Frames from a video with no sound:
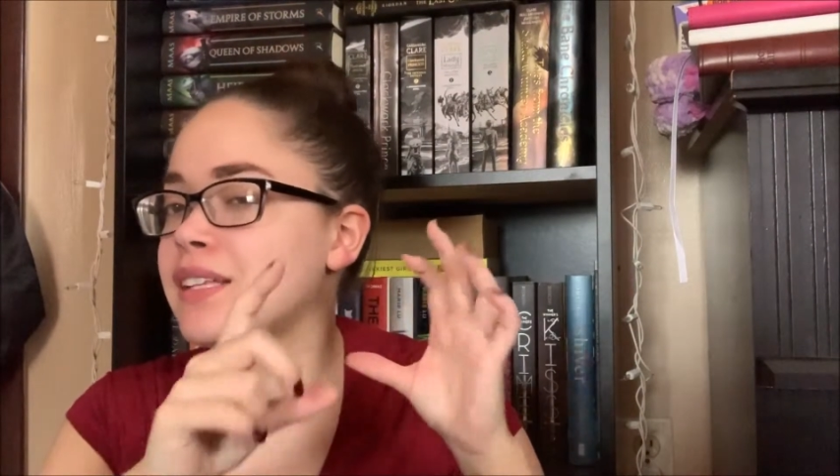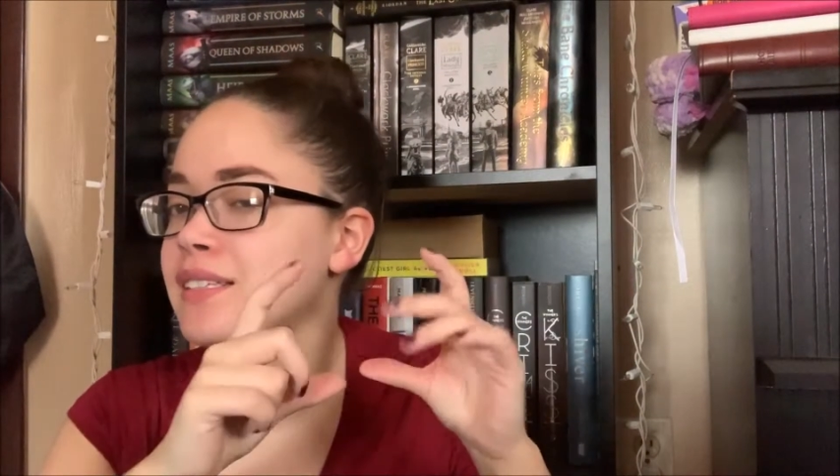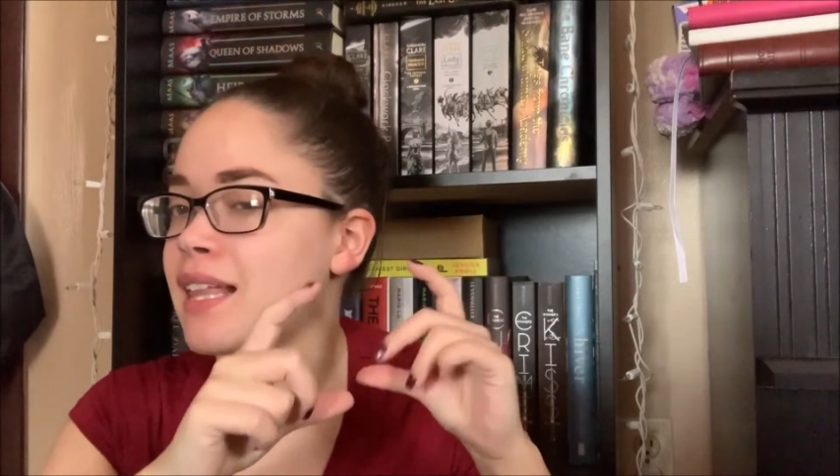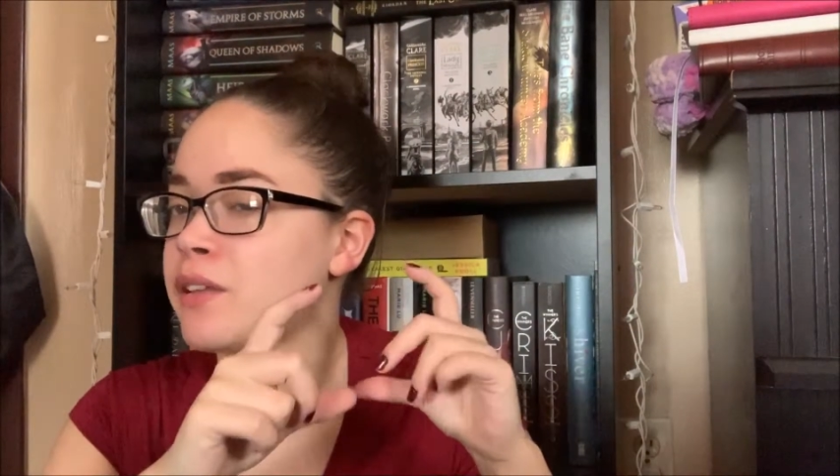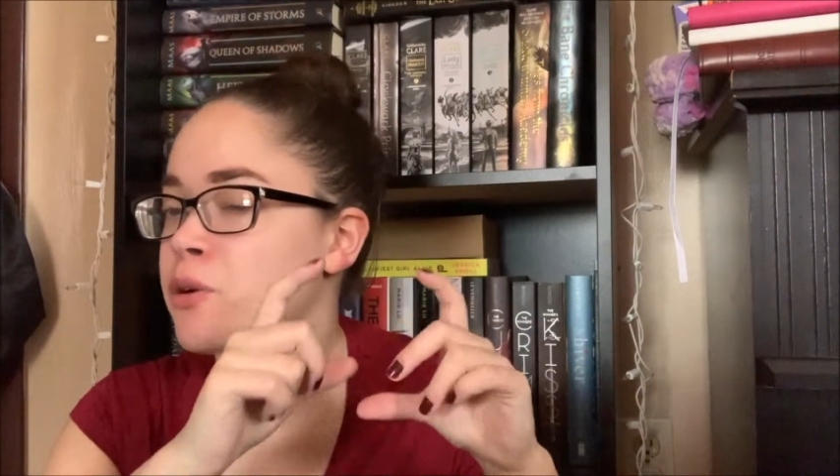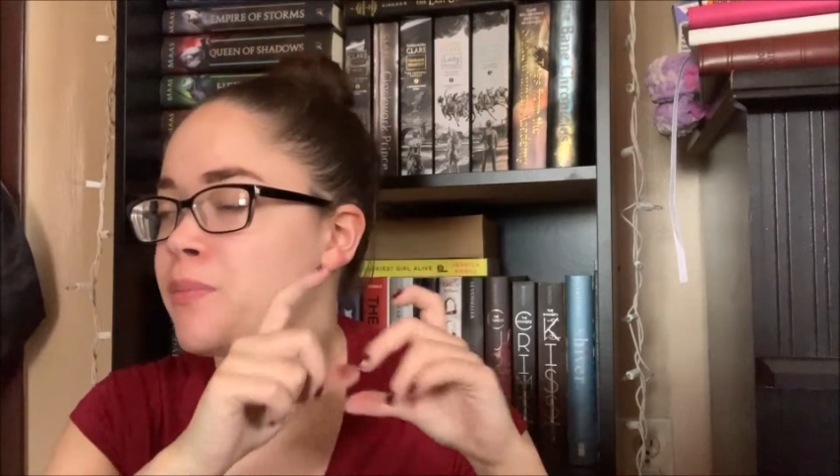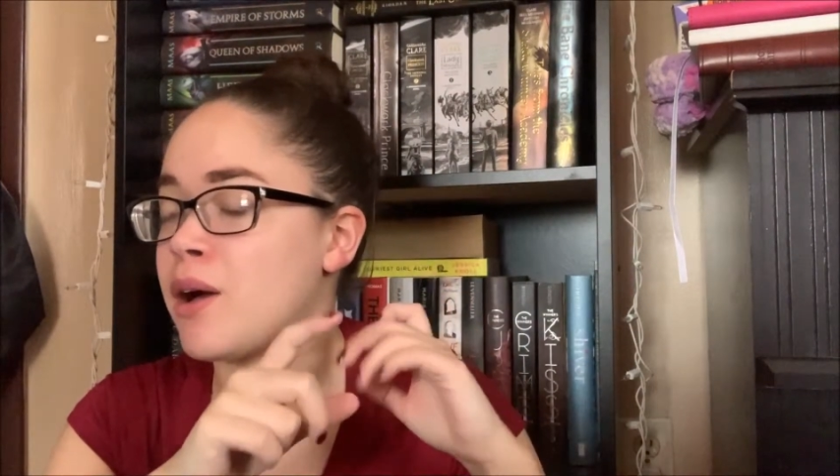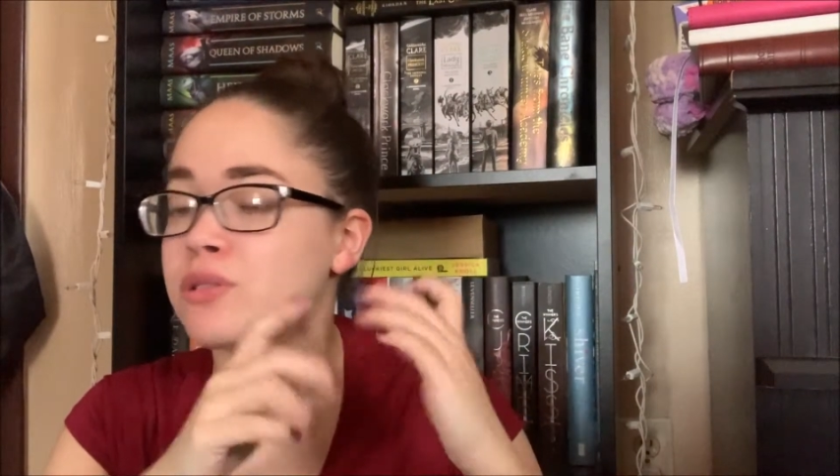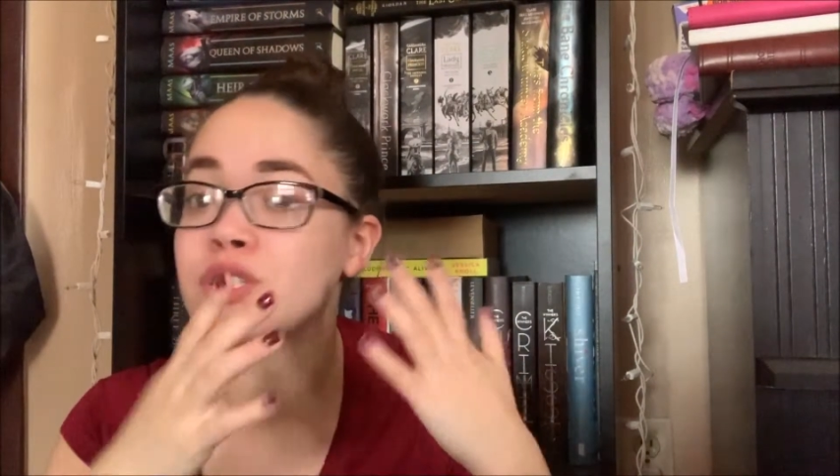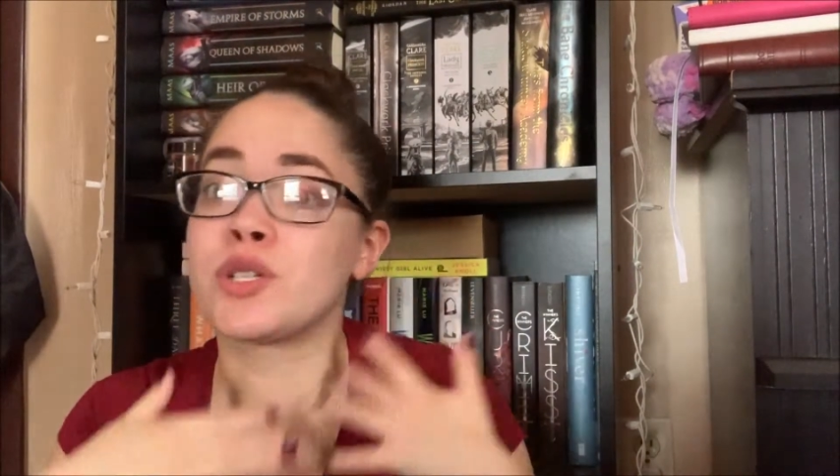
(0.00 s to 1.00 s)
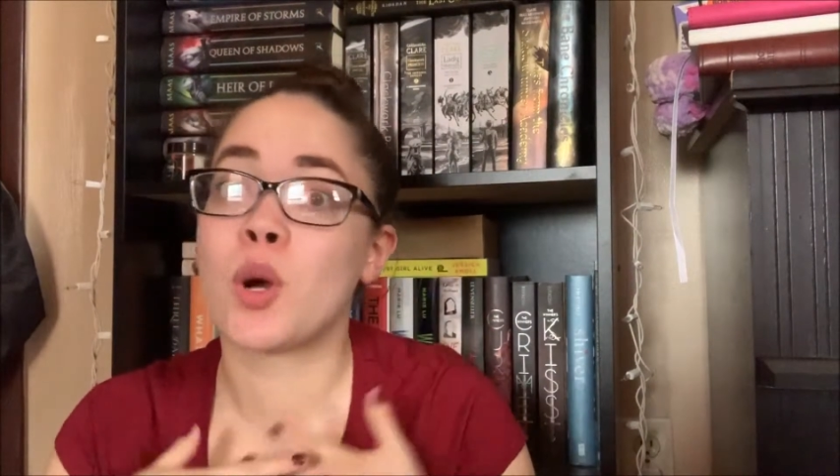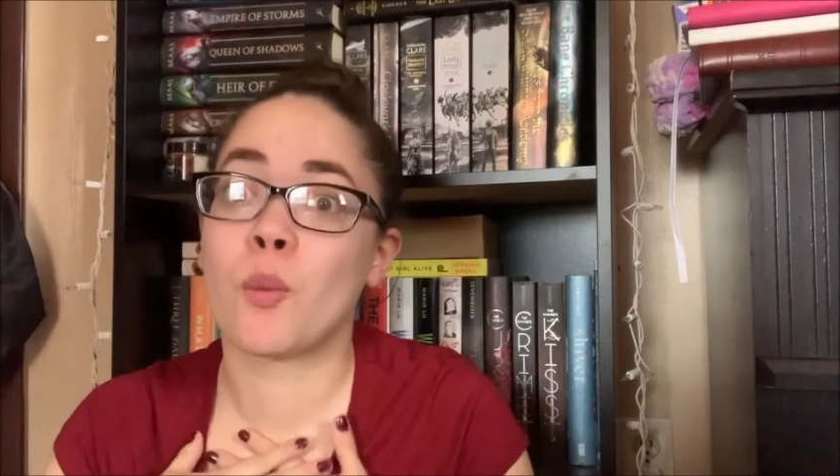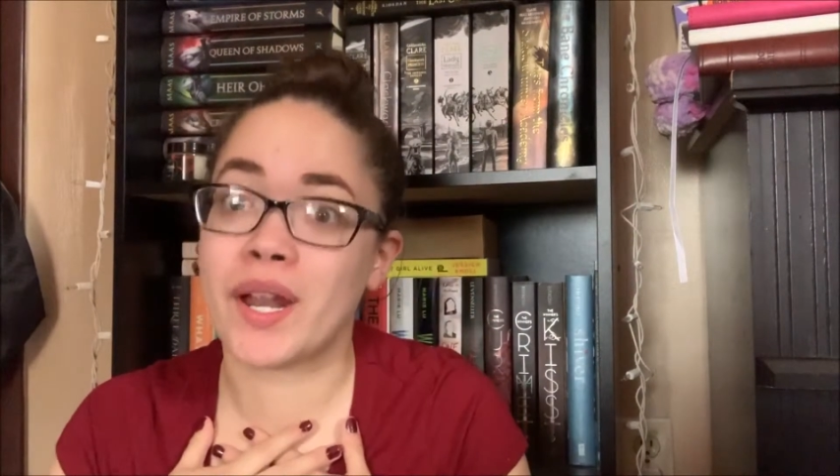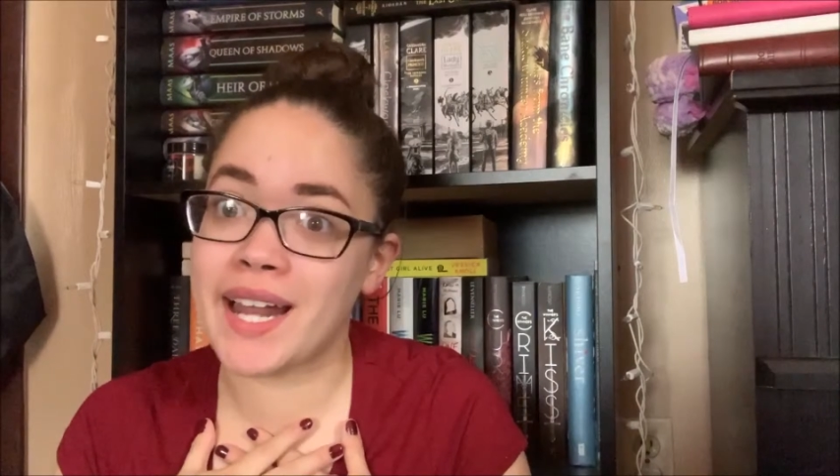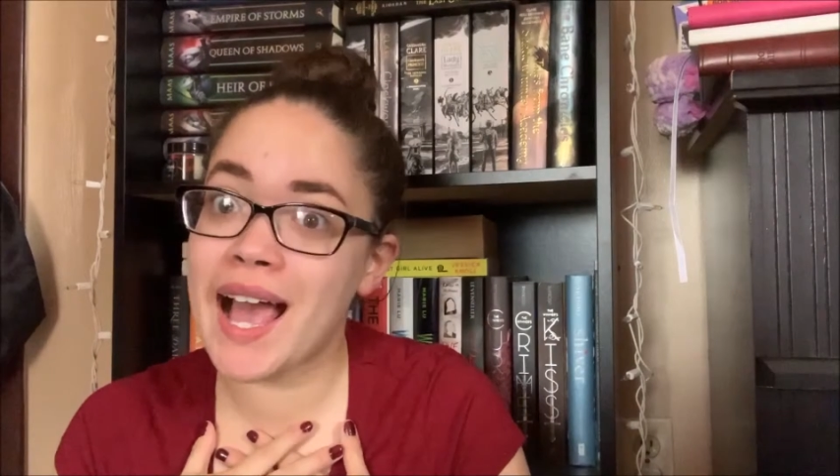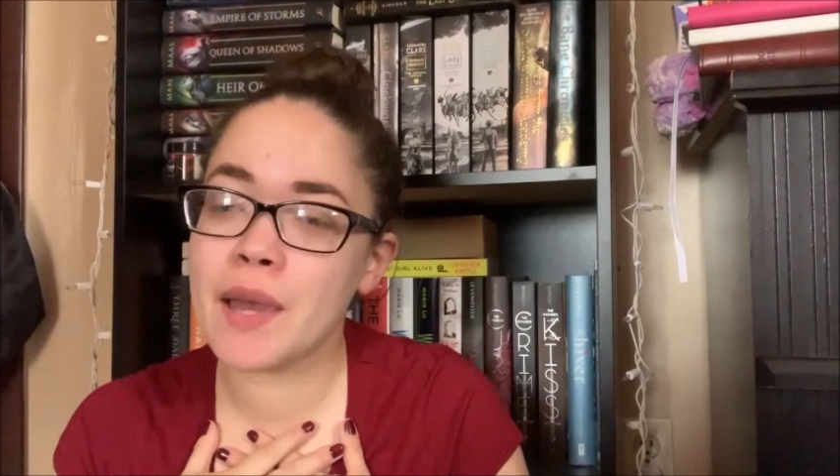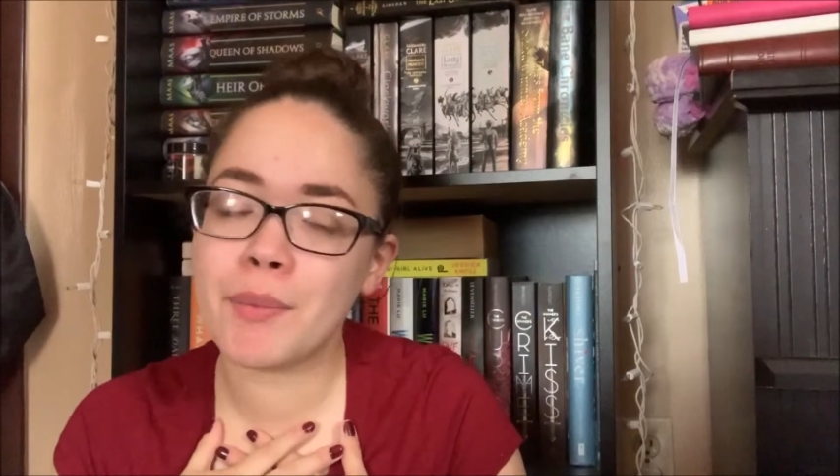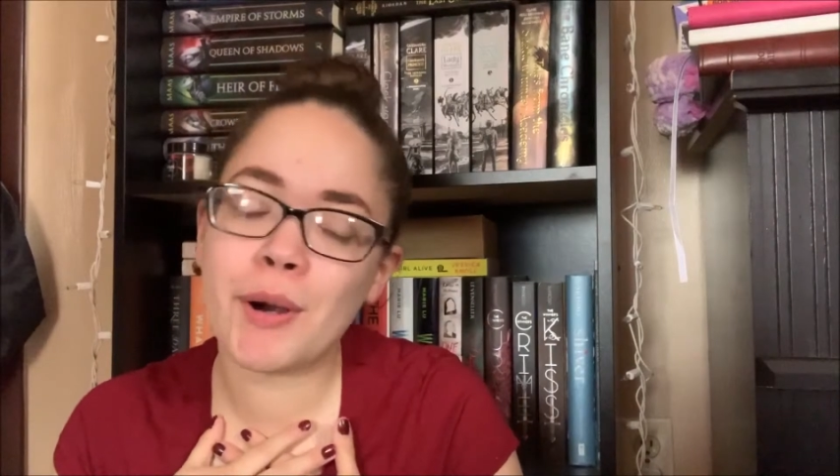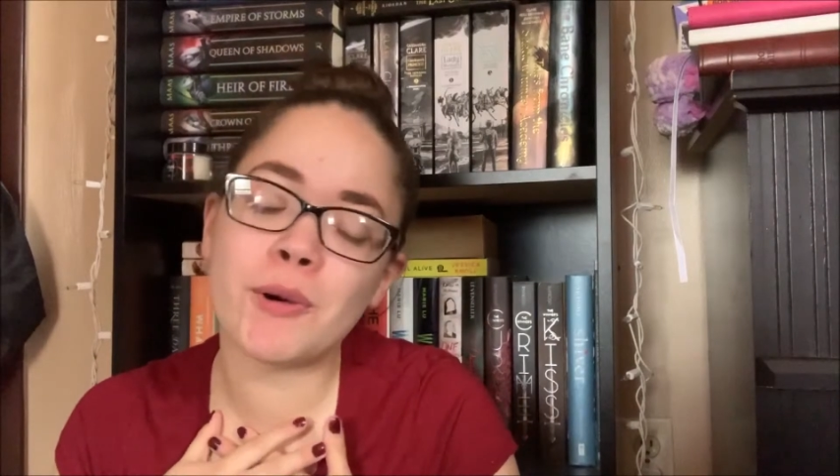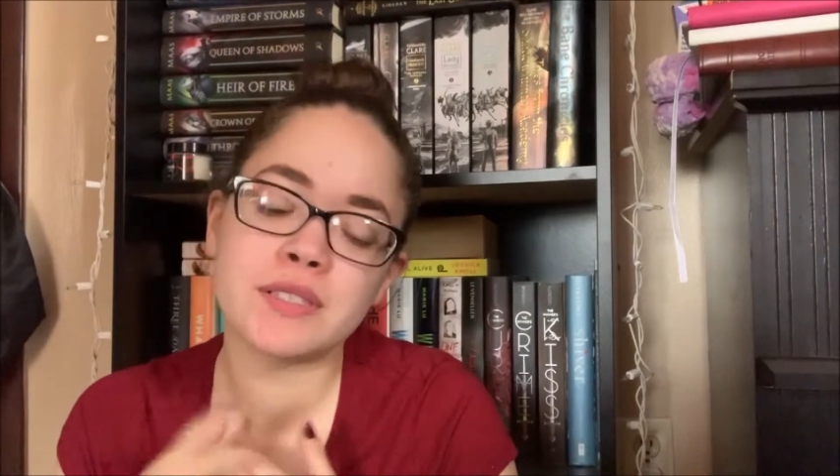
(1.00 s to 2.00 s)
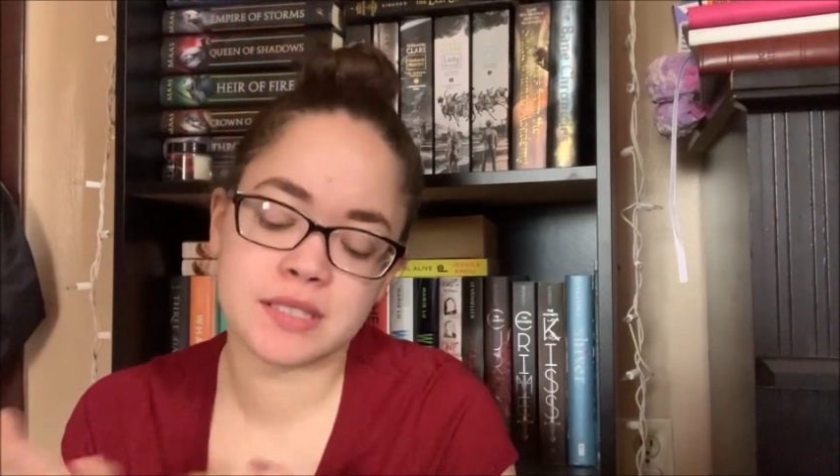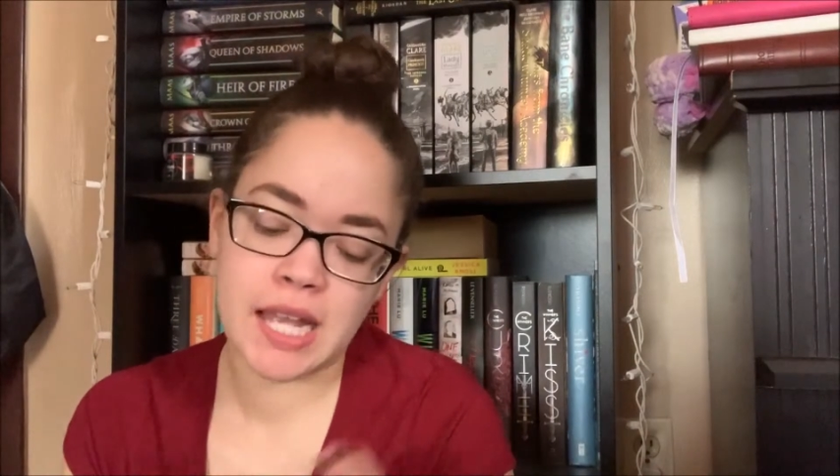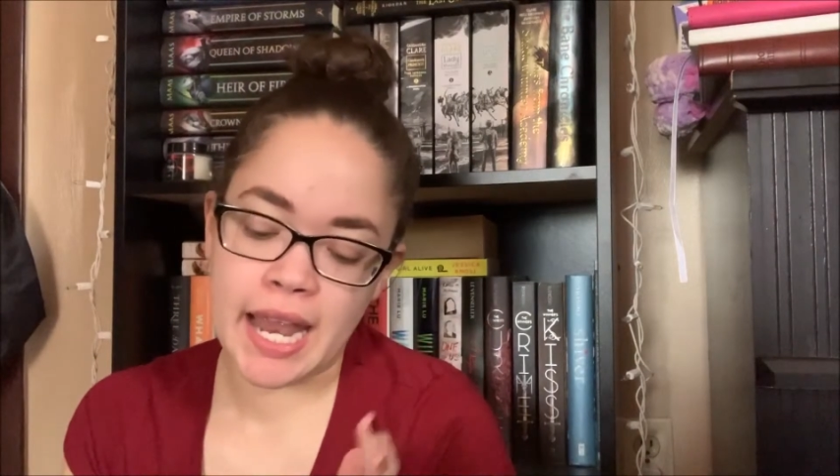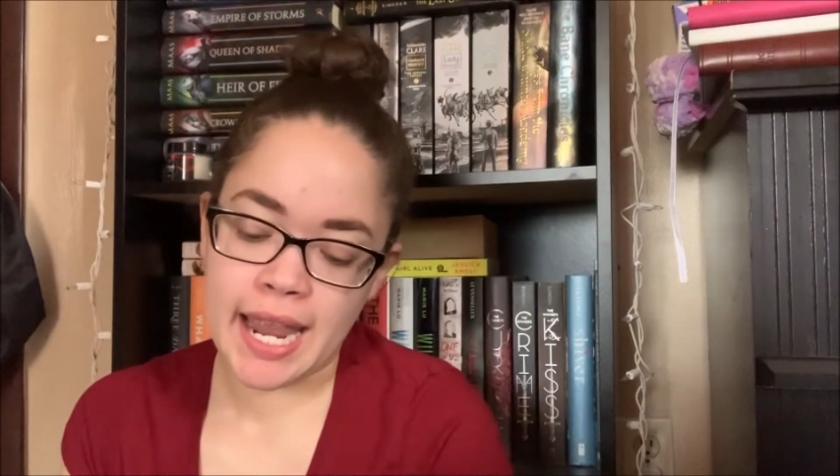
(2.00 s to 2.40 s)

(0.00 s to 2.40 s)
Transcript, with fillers: Click that little bell so you know when I post.